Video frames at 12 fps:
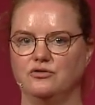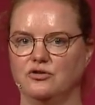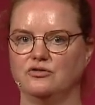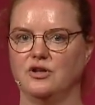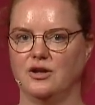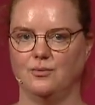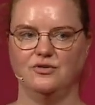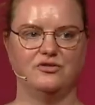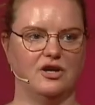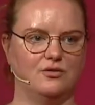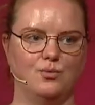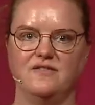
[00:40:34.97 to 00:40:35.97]
Just like we
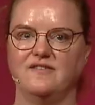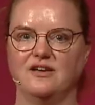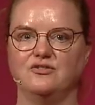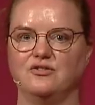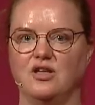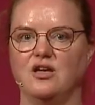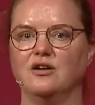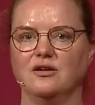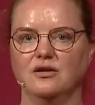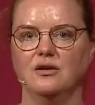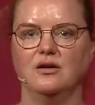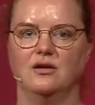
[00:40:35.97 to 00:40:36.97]
said, we test
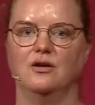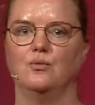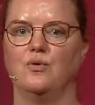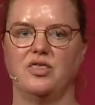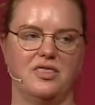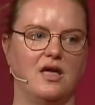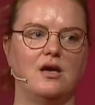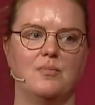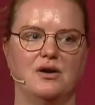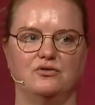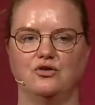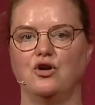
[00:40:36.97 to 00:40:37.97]
here. We think
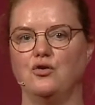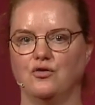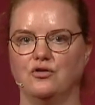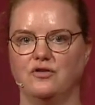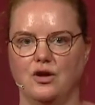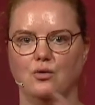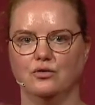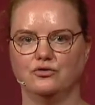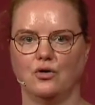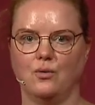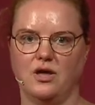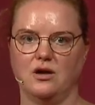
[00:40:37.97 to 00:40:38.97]
about security
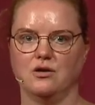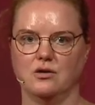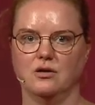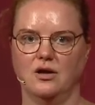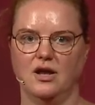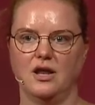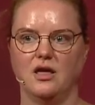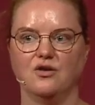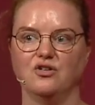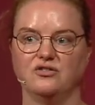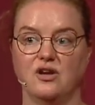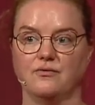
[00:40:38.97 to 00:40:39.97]
also here, and
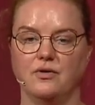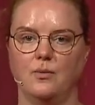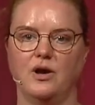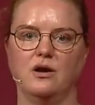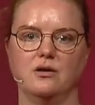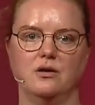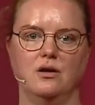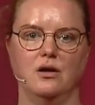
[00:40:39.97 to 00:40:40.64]
here is everywhere.